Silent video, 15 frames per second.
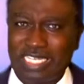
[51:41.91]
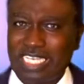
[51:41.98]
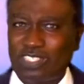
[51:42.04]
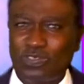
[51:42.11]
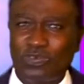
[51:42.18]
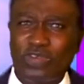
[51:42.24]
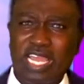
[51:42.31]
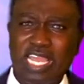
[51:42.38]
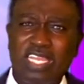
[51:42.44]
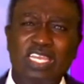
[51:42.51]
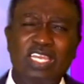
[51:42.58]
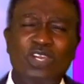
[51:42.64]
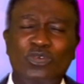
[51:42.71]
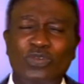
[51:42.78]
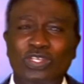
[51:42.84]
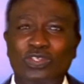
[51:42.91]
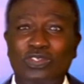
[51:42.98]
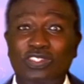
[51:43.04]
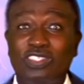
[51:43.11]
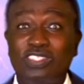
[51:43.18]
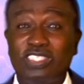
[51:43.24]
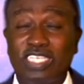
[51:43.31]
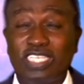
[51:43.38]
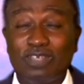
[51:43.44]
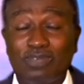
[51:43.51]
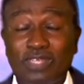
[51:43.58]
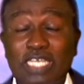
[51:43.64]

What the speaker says: That's why we don't seek Him.